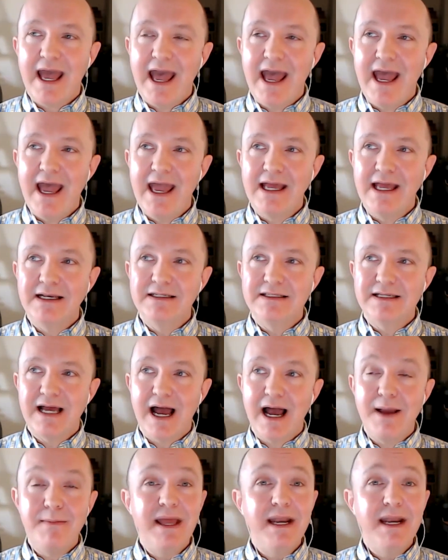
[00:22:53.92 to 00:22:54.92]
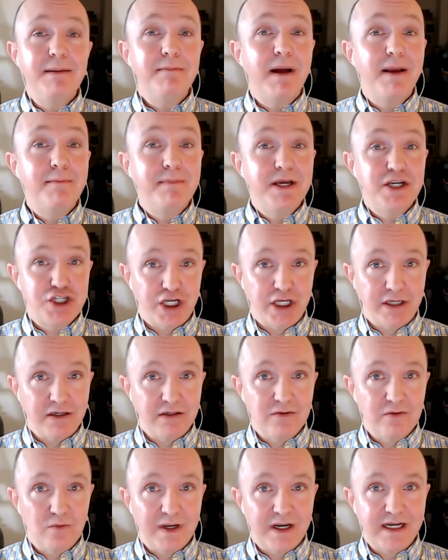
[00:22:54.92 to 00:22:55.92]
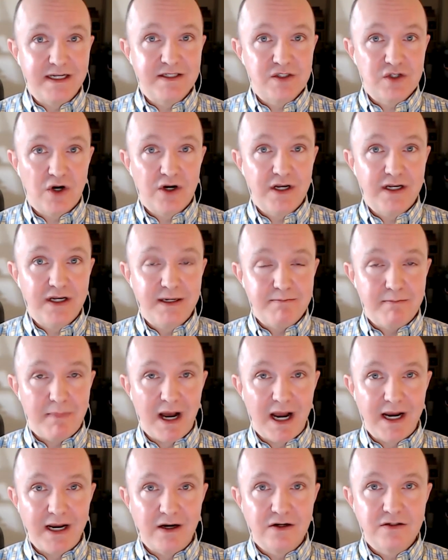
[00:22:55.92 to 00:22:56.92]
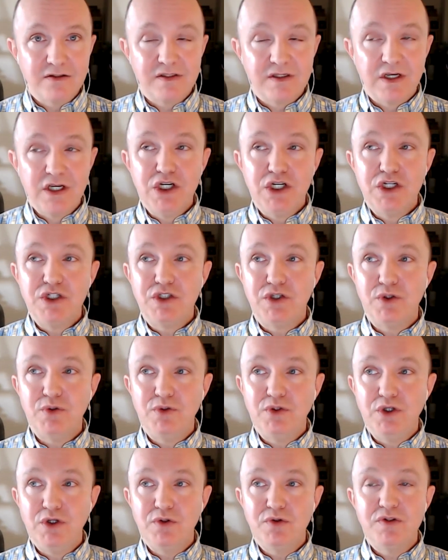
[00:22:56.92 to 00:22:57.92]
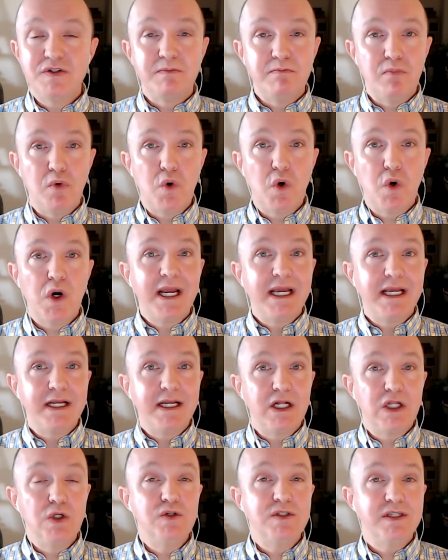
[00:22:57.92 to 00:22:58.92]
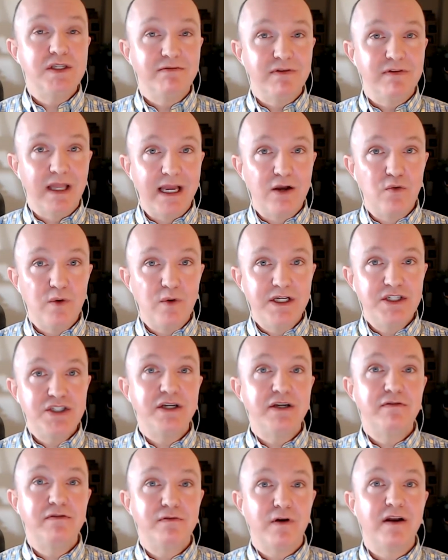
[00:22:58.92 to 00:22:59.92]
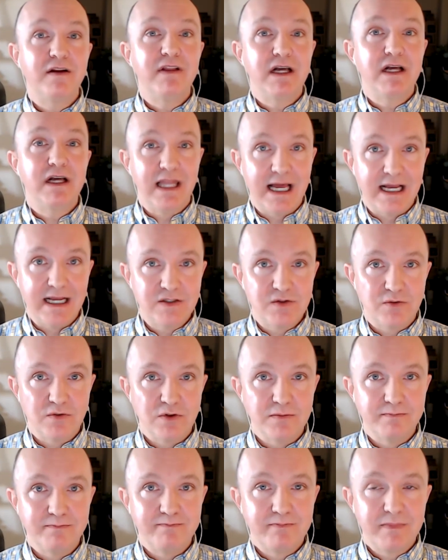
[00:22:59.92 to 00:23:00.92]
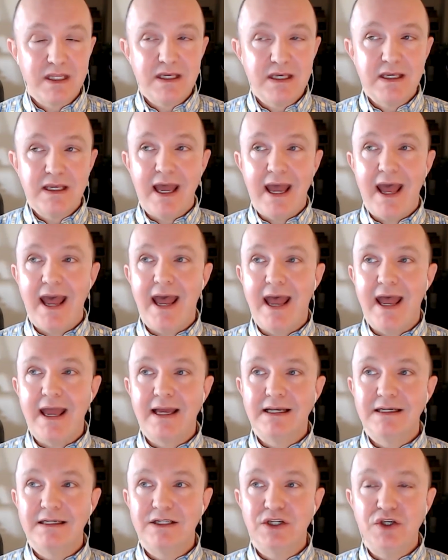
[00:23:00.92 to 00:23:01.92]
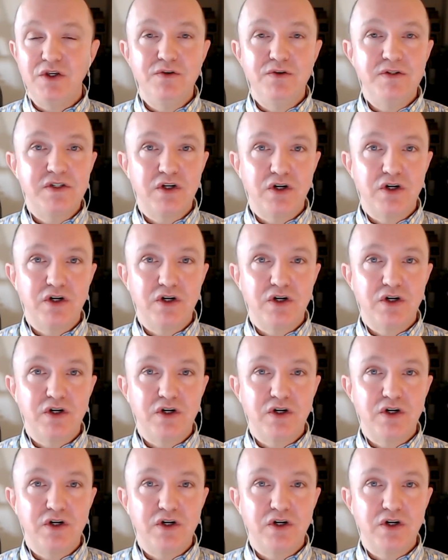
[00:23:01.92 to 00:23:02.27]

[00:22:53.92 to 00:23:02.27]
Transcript: And I made it my mission when I started at Meyers to use more inclusive language in front of the classroom and use